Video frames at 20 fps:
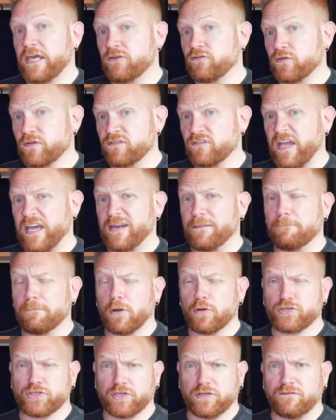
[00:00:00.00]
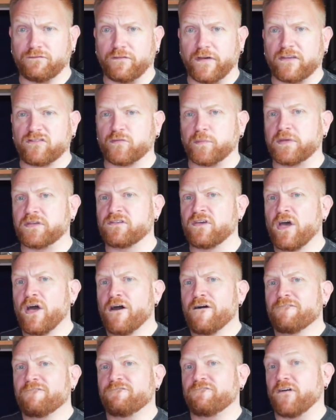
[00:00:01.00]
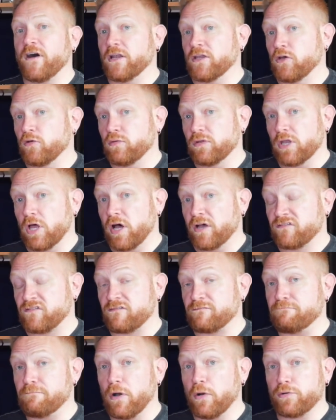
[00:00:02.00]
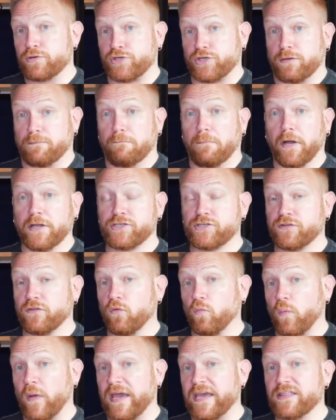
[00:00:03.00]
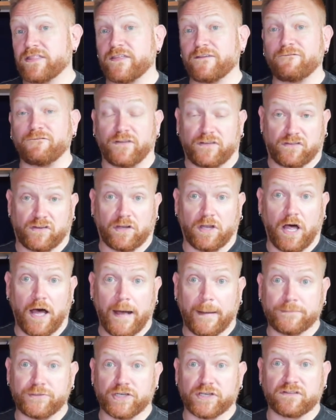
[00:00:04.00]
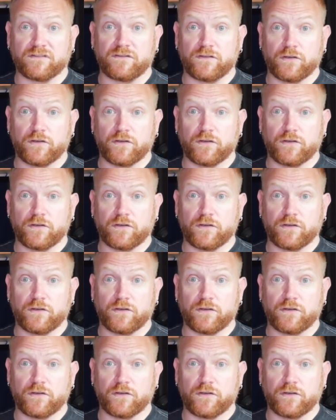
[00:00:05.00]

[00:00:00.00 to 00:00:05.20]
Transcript: Interest and emotional investment follow laws of motion, much of the way that physical objects